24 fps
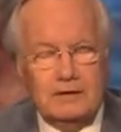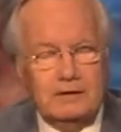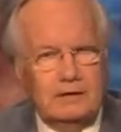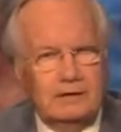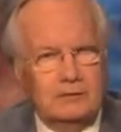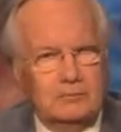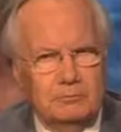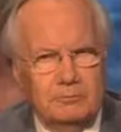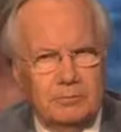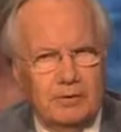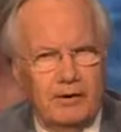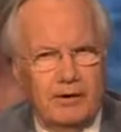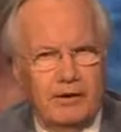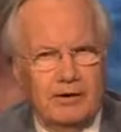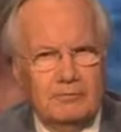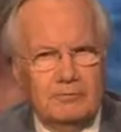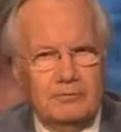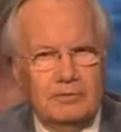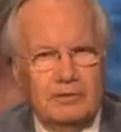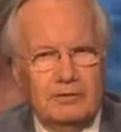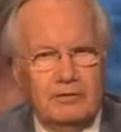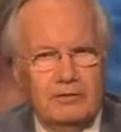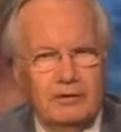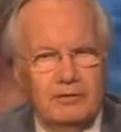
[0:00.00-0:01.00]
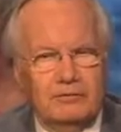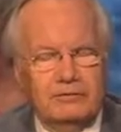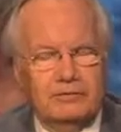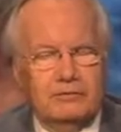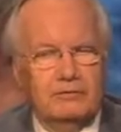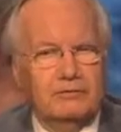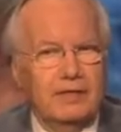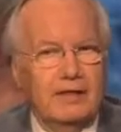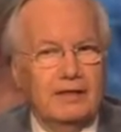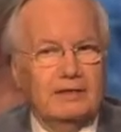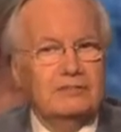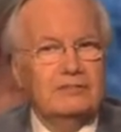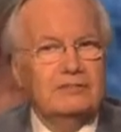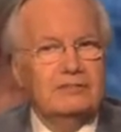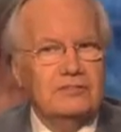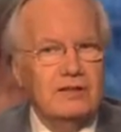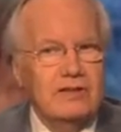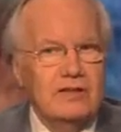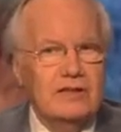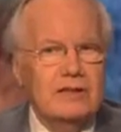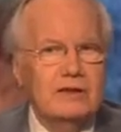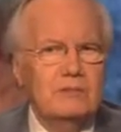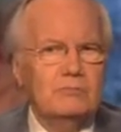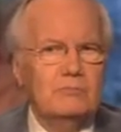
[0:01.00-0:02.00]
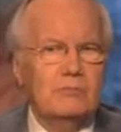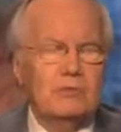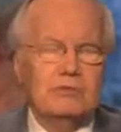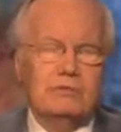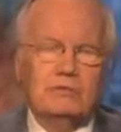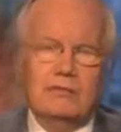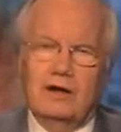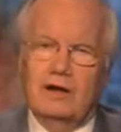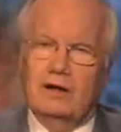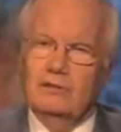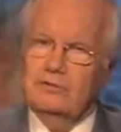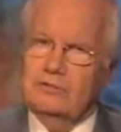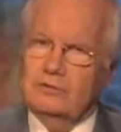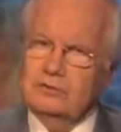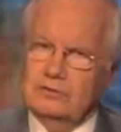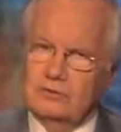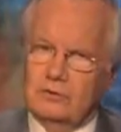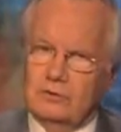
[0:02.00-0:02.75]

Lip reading: in part because of that same revolving